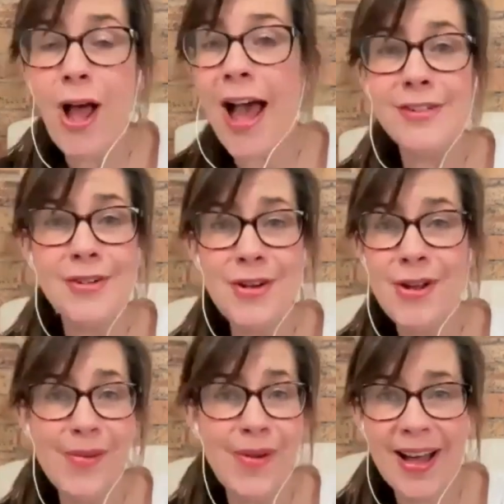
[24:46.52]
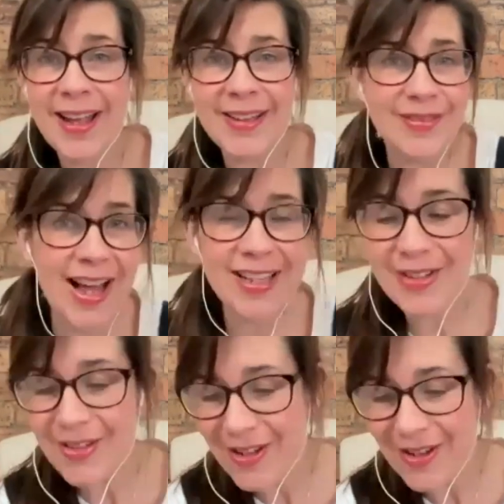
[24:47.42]
I don't know why. I
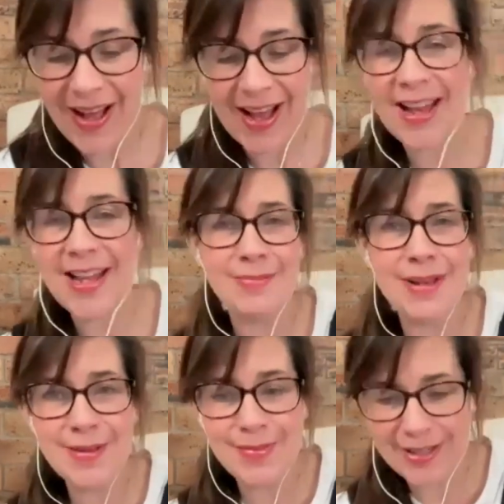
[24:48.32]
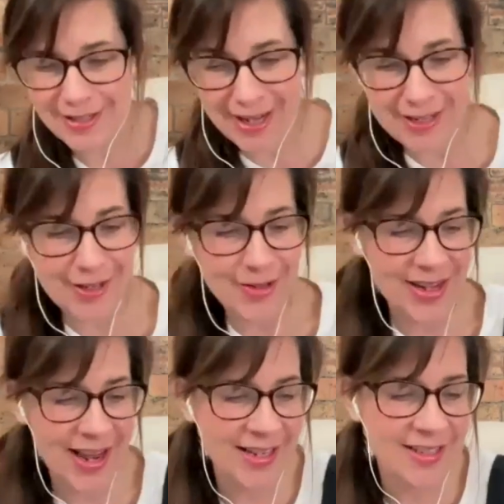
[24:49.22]
don't know. I can't explain the magic. So
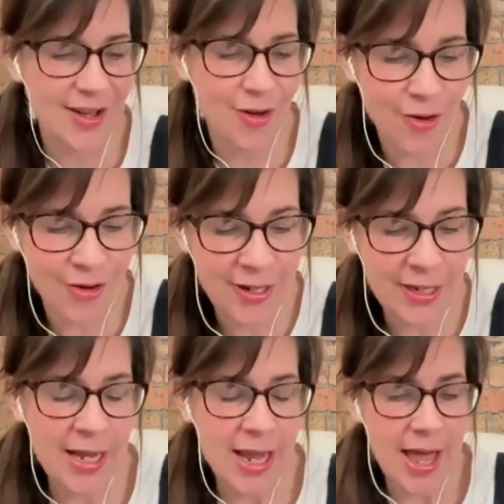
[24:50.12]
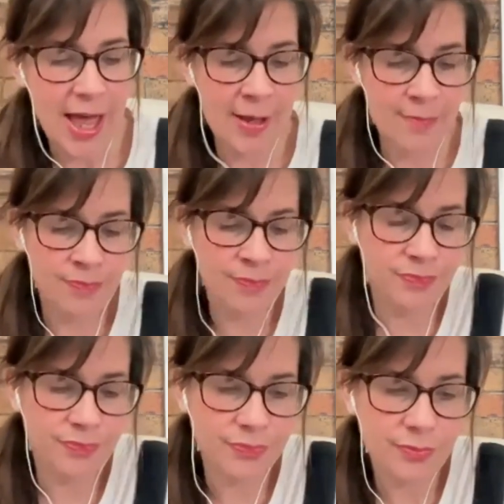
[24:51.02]
the 9's on. Um,
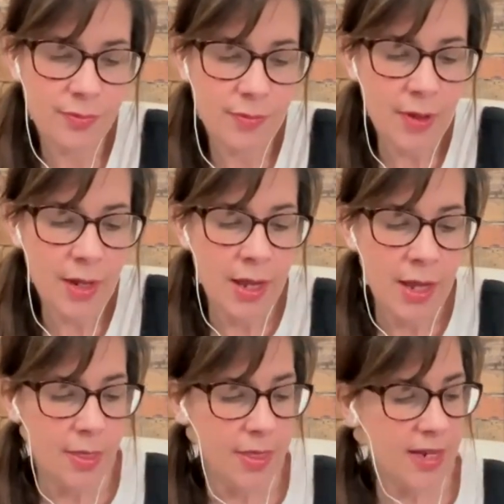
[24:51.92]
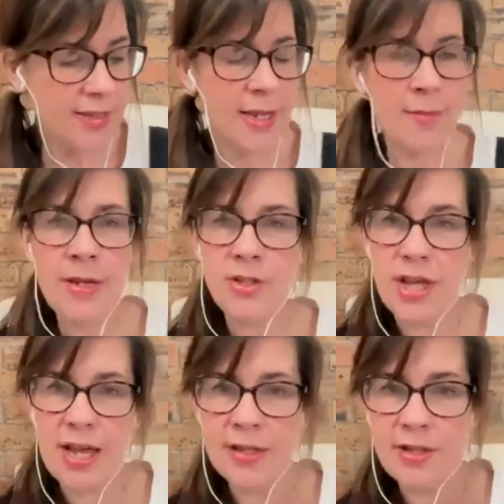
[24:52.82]
this image
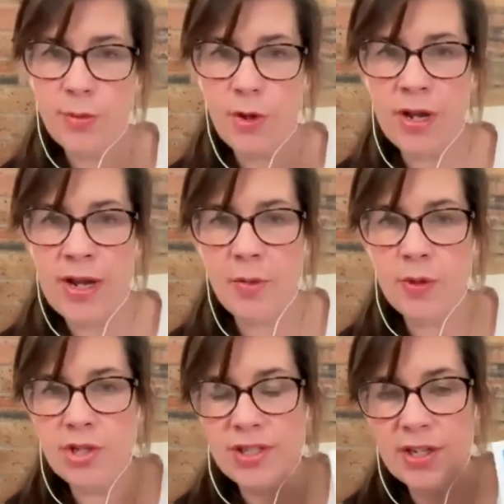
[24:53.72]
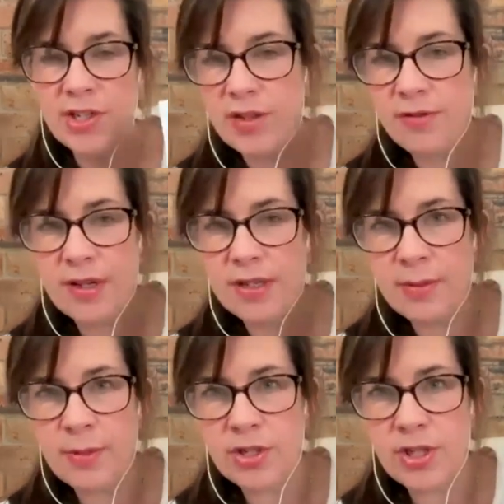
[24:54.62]
that I ended up cutting out, which is actually the first
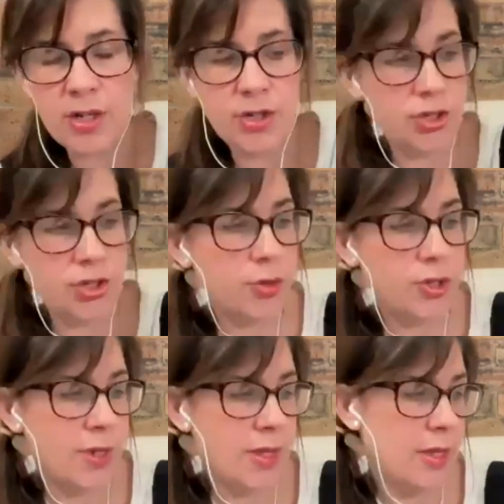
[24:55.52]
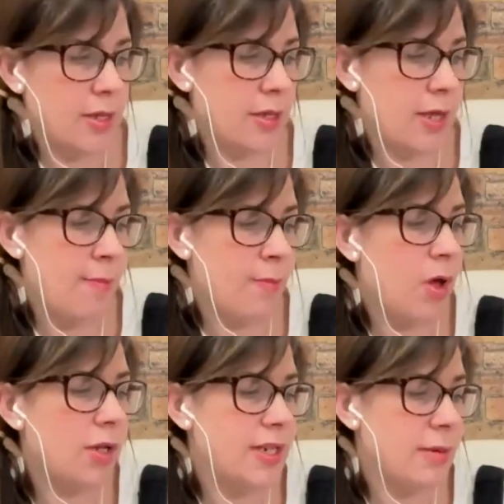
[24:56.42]
image that I showed you in the
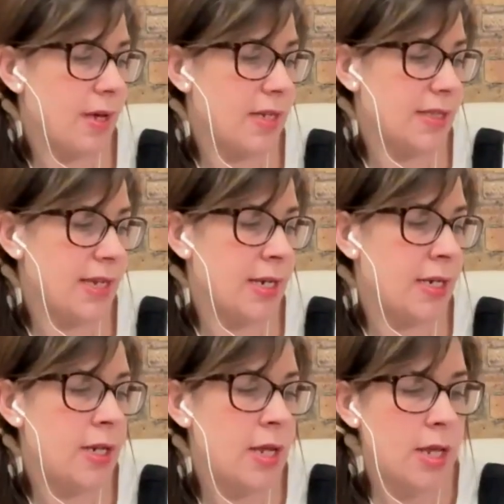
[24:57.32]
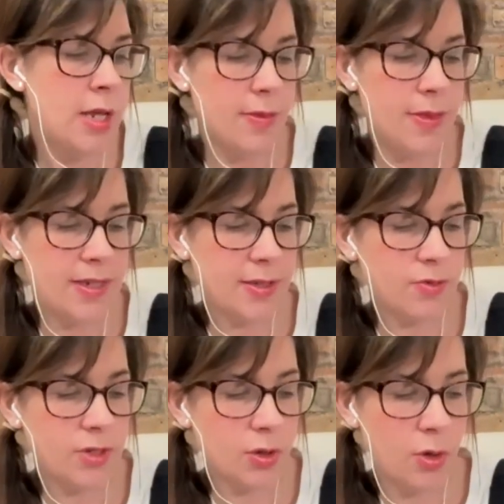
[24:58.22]
holiday magazine, this
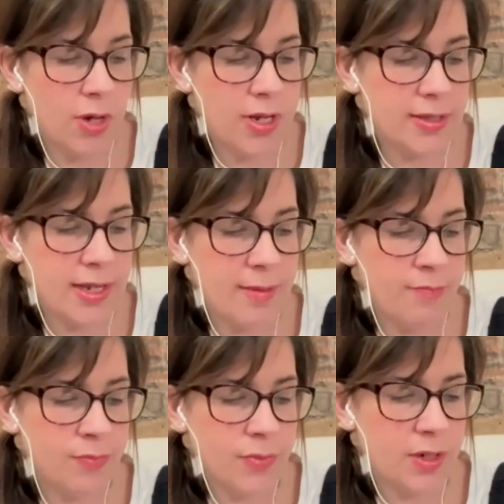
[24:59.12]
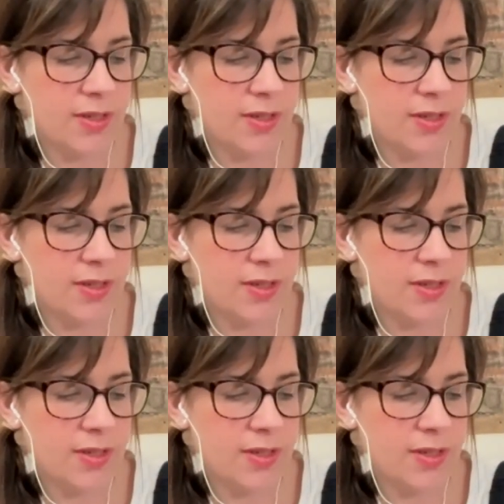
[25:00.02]
resort is saying